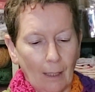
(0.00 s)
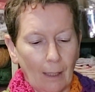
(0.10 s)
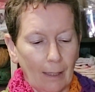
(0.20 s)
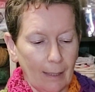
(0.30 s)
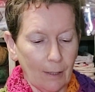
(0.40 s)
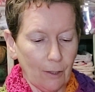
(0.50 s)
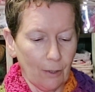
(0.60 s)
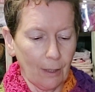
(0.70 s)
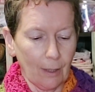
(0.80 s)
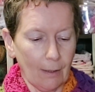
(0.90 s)
I
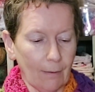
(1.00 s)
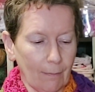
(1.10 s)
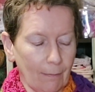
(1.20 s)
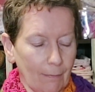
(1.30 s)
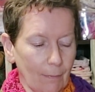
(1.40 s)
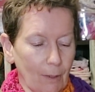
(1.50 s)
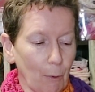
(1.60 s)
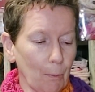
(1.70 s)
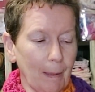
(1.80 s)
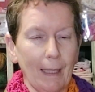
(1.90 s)
took a
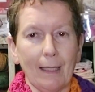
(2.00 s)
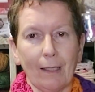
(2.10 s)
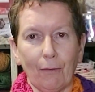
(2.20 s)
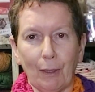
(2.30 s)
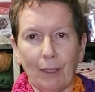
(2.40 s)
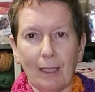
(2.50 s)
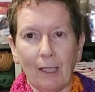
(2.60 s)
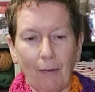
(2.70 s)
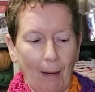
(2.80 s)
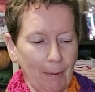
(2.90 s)
small piece of one of
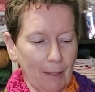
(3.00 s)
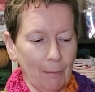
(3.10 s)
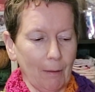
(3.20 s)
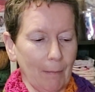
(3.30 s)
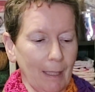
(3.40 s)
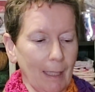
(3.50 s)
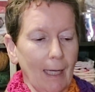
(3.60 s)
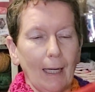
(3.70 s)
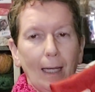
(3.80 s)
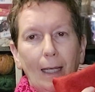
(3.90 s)
these fabrics with me
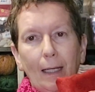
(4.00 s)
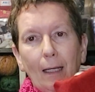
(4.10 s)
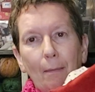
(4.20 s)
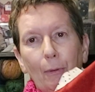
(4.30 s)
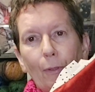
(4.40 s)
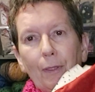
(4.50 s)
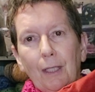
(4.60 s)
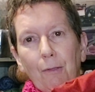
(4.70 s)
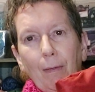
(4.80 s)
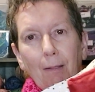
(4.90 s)
and I bought
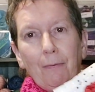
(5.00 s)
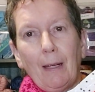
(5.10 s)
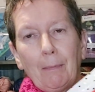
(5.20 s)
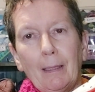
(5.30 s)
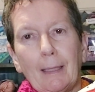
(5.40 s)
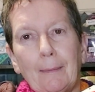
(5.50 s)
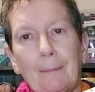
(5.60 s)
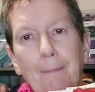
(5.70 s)
this red fabric.